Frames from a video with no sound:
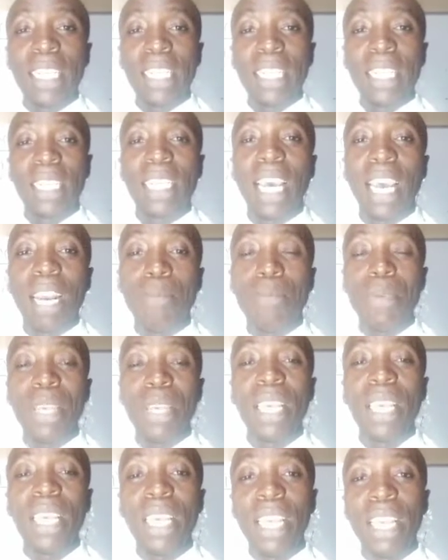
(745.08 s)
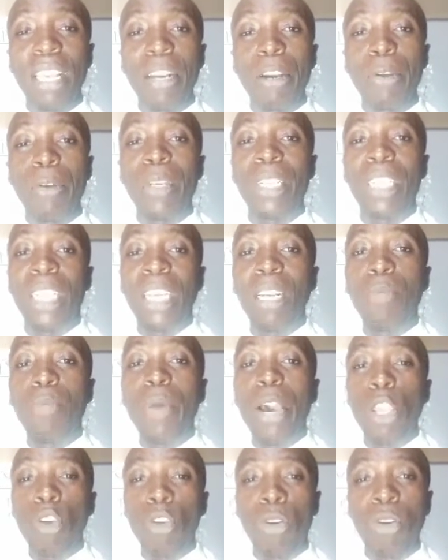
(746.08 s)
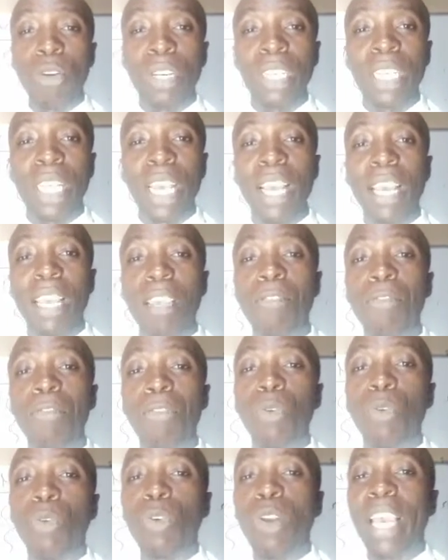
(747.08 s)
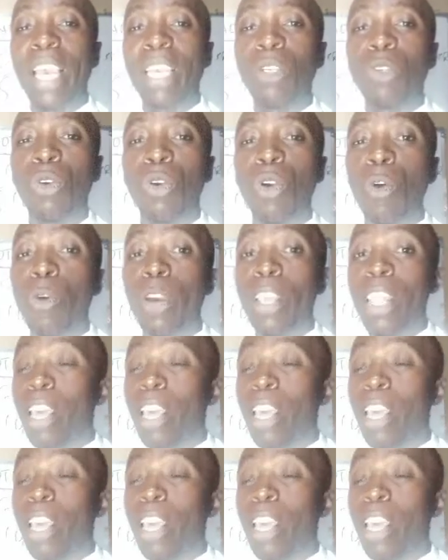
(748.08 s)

tests can be requested by your doctor if you'd like to know